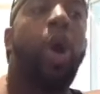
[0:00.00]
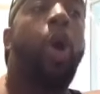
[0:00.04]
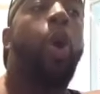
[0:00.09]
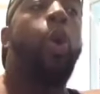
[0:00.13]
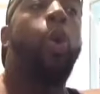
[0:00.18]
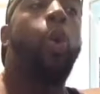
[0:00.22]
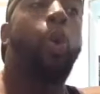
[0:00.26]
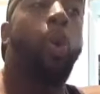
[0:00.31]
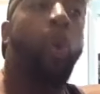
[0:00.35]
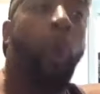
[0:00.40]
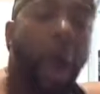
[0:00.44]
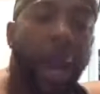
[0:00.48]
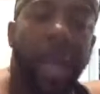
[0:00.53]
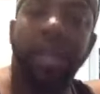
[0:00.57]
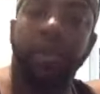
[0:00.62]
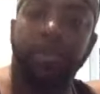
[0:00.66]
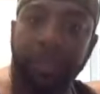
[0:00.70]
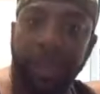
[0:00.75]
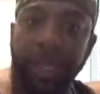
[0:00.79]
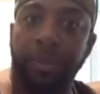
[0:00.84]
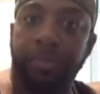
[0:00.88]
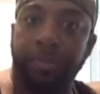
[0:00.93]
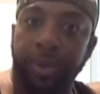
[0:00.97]
white
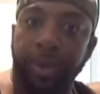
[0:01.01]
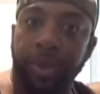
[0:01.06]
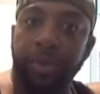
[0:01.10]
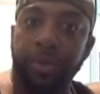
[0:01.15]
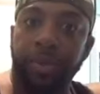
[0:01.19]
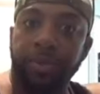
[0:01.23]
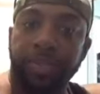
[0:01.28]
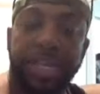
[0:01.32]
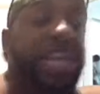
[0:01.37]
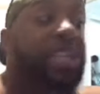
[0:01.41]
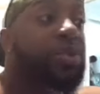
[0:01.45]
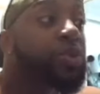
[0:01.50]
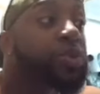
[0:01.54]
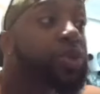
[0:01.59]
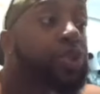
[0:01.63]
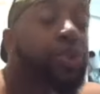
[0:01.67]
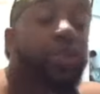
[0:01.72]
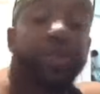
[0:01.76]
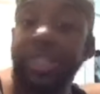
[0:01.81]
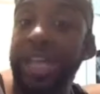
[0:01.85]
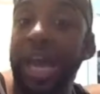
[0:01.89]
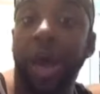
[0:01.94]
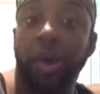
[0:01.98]
people. That's what you
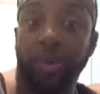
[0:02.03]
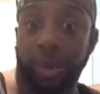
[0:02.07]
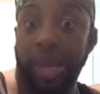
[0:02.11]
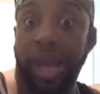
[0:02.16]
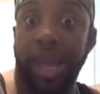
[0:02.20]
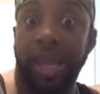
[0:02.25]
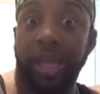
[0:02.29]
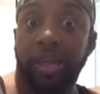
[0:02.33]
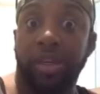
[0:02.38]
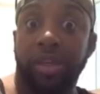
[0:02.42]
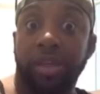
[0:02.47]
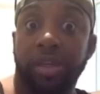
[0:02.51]
sound like.